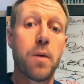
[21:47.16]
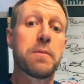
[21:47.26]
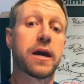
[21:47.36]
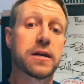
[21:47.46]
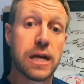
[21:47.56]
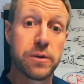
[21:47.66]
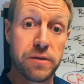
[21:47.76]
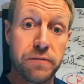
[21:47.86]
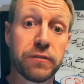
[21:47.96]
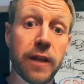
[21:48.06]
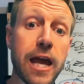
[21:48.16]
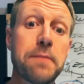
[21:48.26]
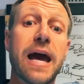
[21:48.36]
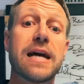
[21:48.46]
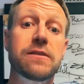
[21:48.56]
Because I was
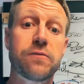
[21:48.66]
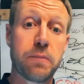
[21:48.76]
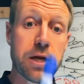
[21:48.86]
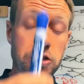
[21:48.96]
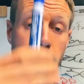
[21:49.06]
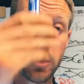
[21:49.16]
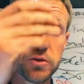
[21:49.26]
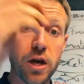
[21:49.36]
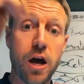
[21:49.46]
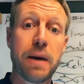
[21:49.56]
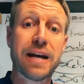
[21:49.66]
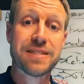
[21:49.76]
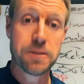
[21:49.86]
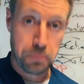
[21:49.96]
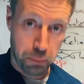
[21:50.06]
inflamed, as inflammation goes up, I
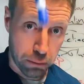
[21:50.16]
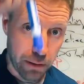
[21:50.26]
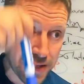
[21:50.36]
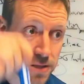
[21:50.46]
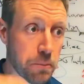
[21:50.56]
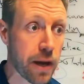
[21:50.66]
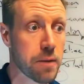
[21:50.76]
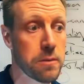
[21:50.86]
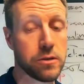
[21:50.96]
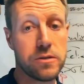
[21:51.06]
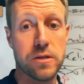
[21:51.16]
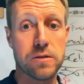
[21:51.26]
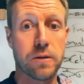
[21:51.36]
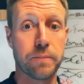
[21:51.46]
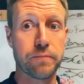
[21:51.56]
suppressed my immune
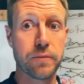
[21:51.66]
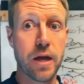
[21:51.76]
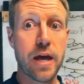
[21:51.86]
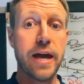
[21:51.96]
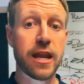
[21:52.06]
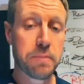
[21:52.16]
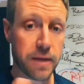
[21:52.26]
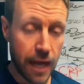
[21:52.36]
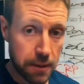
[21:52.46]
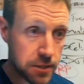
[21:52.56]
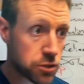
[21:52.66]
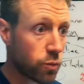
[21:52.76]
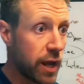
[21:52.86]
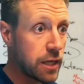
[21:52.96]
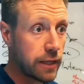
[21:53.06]
system and it became
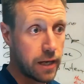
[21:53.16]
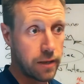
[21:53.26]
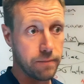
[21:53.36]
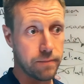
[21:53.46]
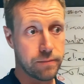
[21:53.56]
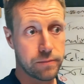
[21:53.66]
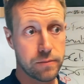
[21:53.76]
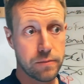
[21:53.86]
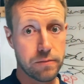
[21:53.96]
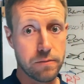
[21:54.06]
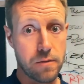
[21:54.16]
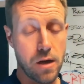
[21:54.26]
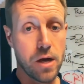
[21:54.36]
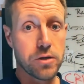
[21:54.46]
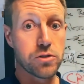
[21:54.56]
dysregulated.
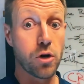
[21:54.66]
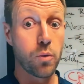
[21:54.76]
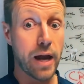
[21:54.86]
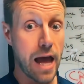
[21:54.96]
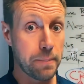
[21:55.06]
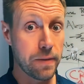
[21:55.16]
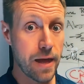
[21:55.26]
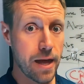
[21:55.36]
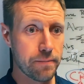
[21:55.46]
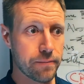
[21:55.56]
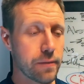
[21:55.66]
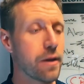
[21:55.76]
So what happened then?